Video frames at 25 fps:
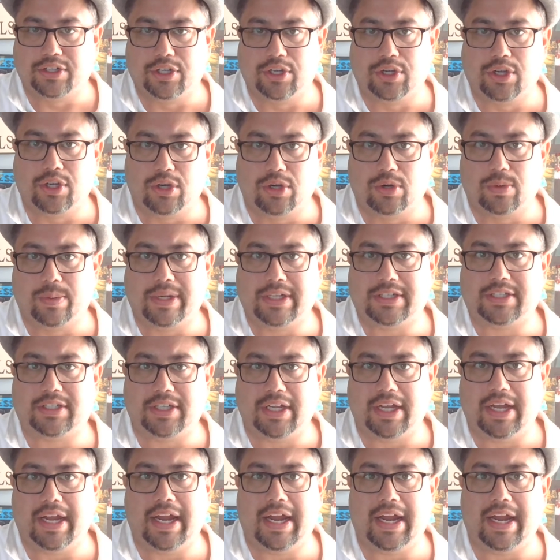Do we
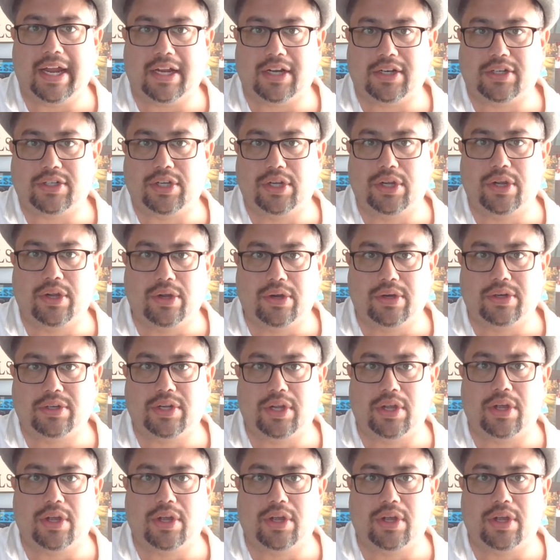seek to